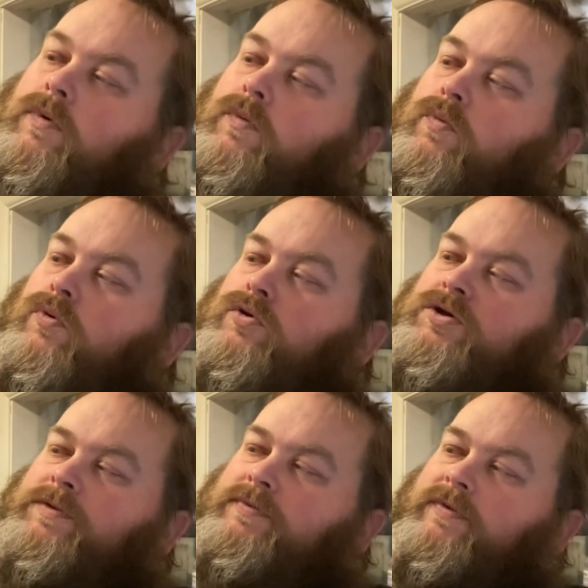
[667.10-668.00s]

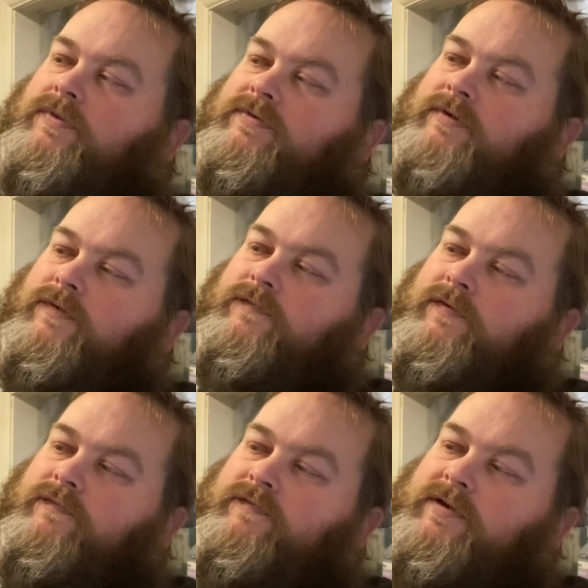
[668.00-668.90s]
Warships of the
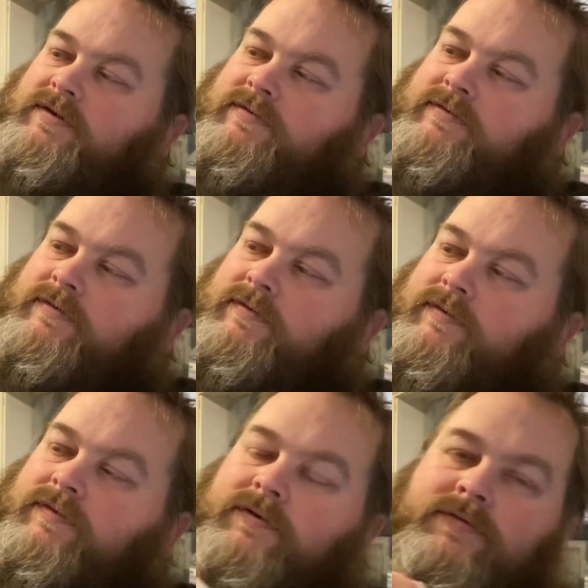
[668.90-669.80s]
Soviet Fleets,
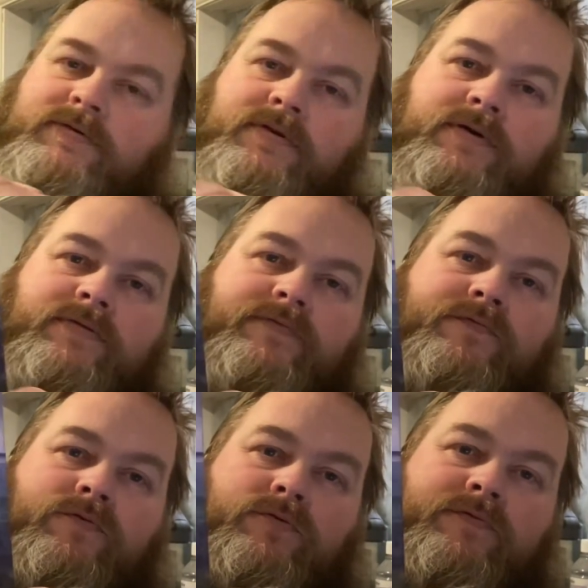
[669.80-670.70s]
39 to
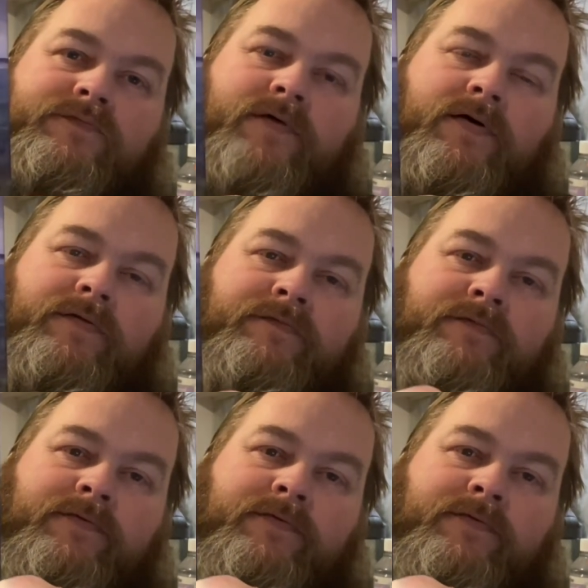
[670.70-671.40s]
45.